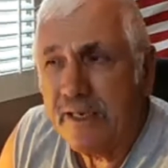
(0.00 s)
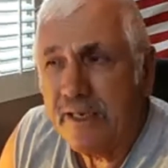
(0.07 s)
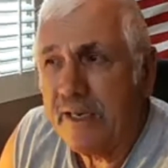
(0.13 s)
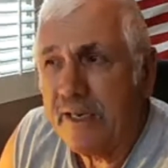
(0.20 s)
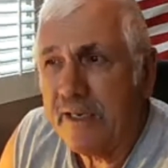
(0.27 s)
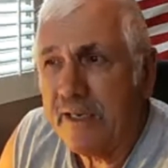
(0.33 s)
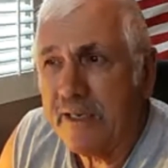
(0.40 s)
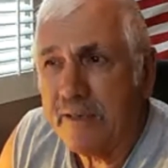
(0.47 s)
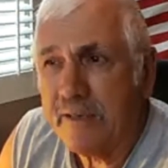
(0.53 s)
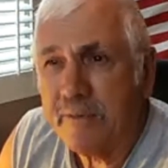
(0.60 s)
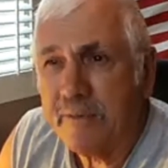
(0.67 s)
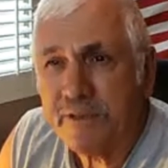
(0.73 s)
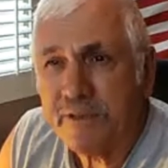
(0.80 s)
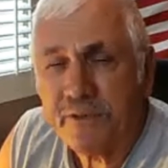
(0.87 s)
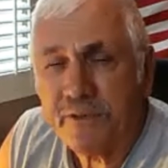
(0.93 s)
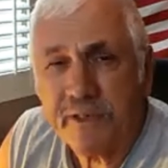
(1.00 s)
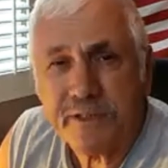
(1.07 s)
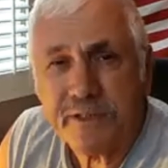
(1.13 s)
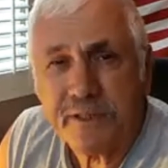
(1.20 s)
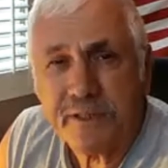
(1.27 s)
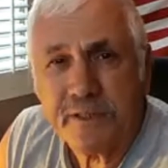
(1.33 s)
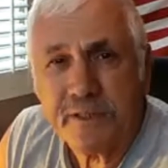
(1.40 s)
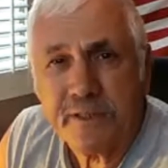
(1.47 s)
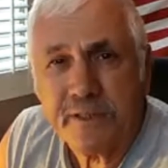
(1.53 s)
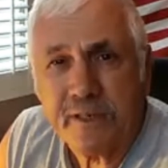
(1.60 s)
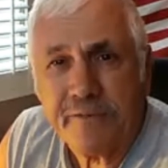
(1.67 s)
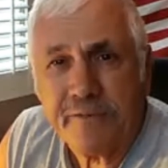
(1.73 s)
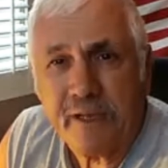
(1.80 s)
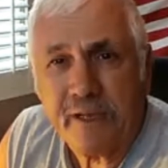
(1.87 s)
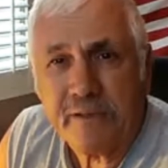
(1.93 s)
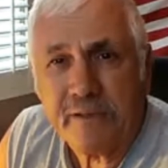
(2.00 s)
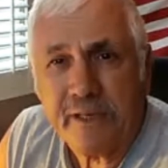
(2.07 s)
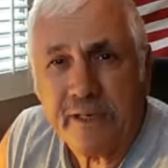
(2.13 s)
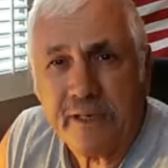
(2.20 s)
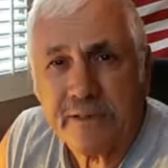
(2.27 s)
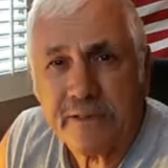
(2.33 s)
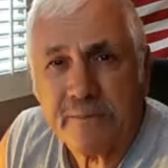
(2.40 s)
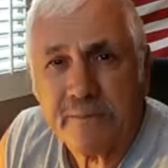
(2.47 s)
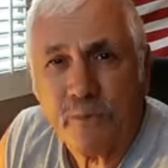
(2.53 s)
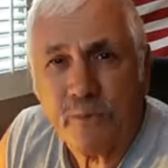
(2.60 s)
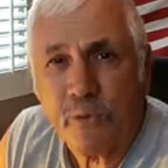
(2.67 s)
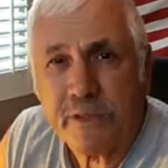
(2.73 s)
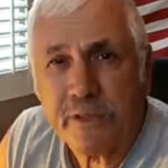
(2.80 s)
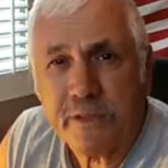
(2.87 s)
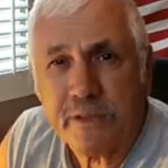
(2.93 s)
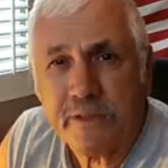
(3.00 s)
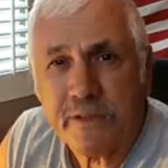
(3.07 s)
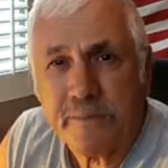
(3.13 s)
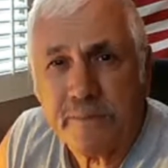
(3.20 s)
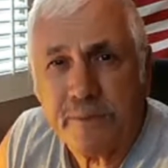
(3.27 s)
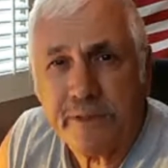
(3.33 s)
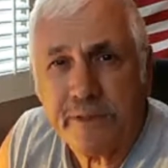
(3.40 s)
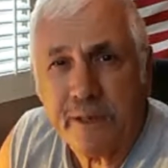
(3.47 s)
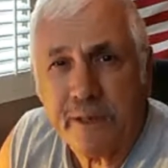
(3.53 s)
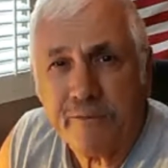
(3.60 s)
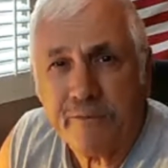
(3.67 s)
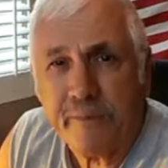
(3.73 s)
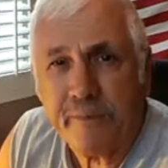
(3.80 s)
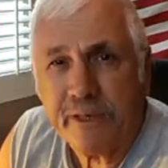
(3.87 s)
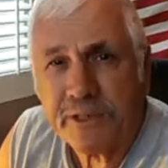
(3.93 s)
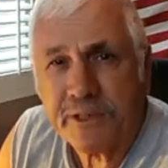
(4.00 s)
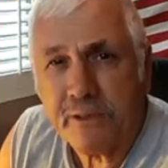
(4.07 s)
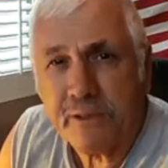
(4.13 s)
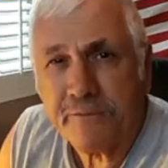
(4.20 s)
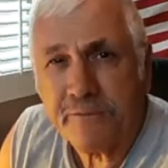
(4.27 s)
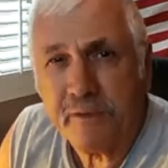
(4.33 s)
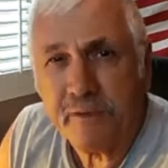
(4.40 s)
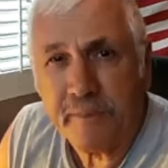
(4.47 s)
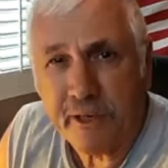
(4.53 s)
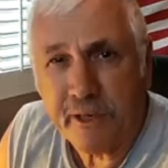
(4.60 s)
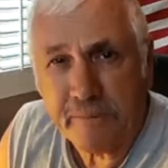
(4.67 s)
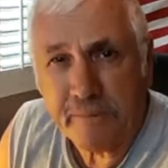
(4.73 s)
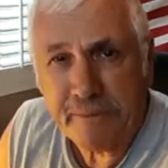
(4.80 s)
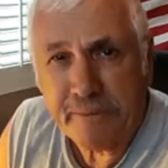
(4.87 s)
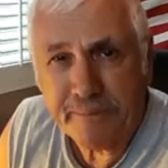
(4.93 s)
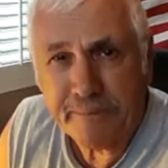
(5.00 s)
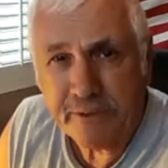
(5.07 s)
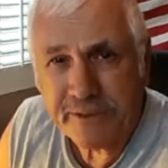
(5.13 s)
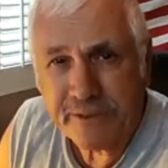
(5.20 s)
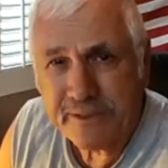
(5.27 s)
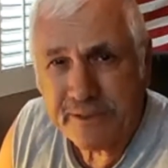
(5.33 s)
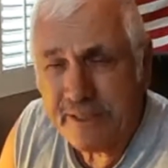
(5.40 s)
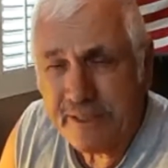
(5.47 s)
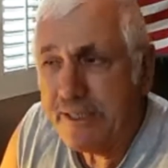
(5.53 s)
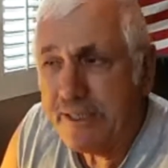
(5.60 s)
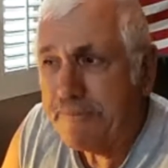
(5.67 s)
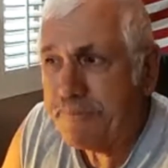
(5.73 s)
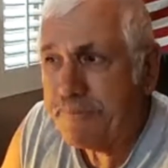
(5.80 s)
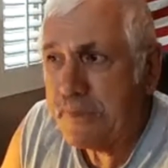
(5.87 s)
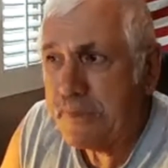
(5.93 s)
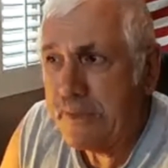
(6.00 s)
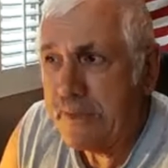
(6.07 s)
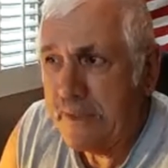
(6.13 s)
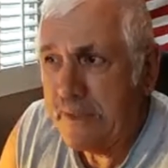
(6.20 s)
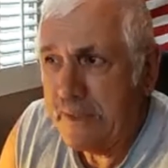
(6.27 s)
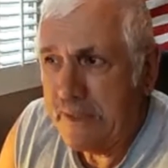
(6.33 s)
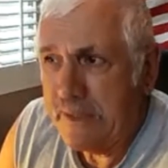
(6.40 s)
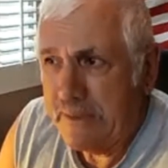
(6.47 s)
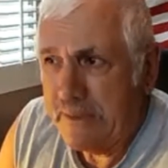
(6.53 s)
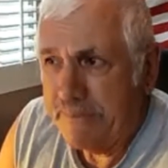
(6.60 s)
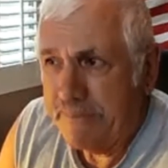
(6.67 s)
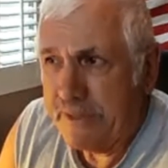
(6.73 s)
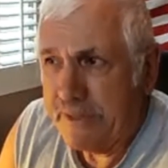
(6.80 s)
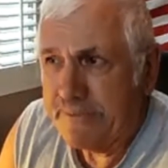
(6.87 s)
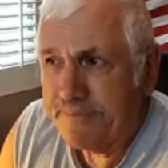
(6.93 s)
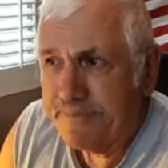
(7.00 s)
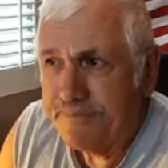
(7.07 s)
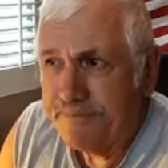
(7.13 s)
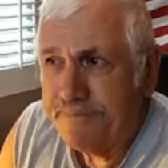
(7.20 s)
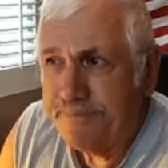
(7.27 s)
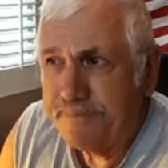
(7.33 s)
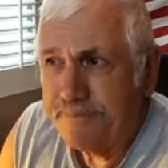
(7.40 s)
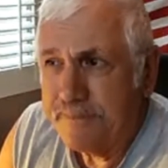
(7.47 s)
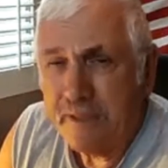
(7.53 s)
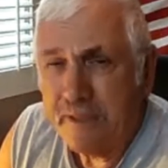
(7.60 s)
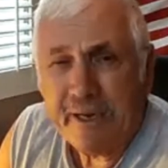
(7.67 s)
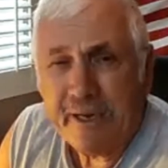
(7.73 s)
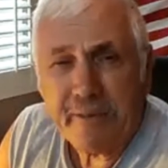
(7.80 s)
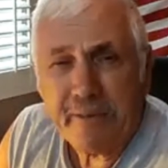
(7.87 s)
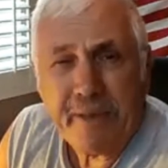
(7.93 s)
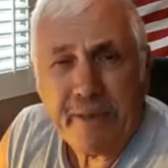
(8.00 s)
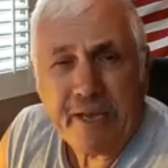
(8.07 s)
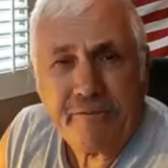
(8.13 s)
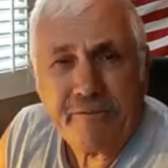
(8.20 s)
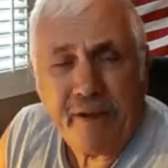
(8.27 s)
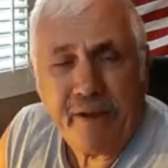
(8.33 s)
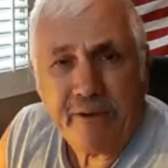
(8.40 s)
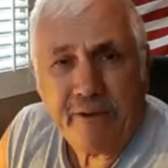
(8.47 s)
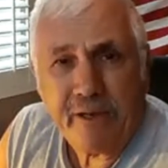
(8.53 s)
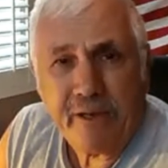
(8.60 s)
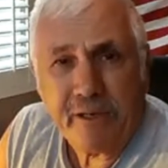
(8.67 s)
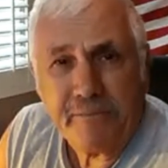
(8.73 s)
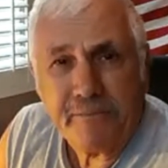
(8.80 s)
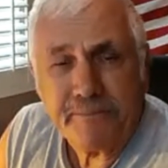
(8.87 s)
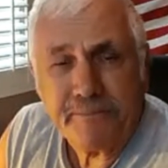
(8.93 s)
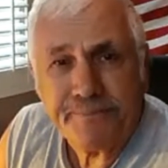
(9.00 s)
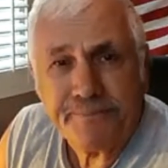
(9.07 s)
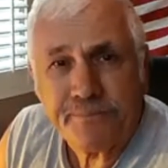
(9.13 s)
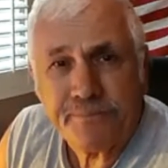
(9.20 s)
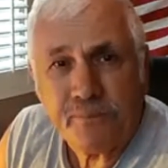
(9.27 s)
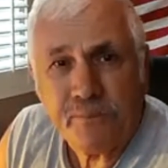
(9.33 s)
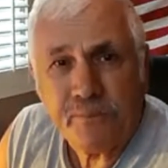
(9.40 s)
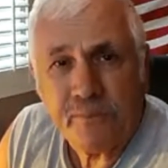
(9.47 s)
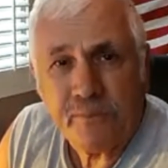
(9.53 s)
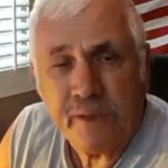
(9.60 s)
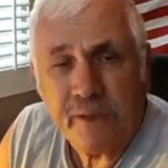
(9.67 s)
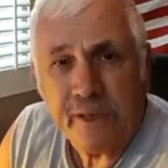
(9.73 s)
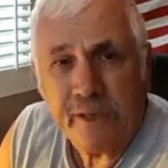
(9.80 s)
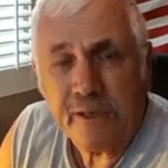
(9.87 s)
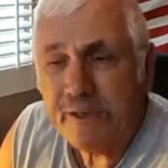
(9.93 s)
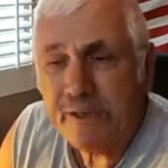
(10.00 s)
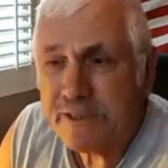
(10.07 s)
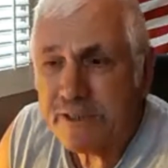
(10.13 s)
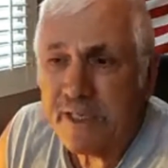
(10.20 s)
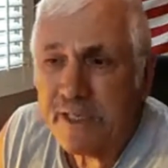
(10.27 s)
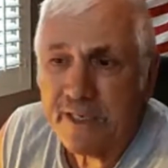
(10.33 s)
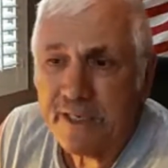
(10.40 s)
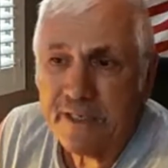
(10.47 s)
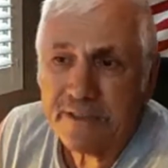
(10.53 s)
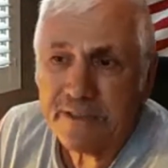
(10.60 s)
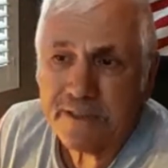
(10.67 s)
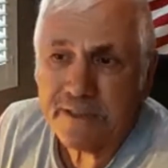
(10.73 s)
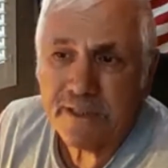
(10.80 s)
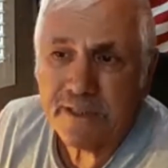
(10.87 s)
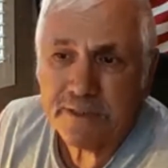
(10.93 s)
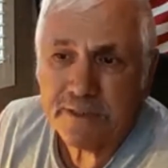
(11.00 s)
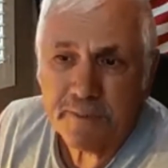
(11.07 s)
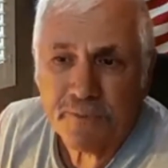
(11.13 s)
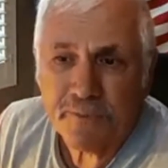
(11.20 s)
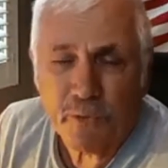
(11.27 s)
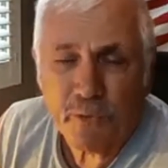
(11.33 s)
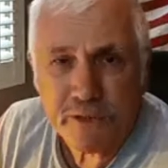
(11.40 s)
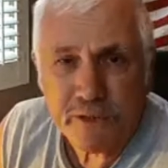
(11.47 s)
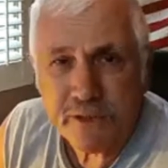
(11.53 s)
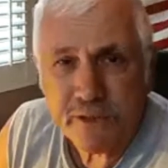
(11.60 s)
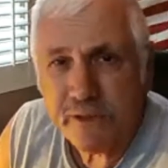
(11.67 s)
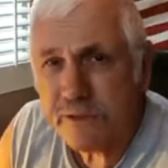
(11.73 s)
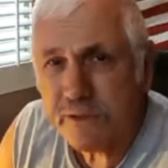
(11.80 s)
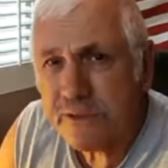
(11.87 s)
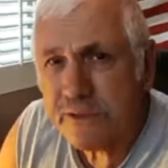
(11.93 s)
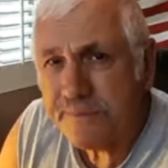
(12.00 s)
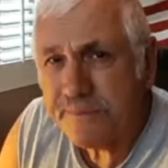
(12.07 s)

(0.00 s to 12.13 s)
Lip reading: and the administration felt that it's important to put that information out for the American people to see. But it might have backfired on them, and the reason that is before it's news,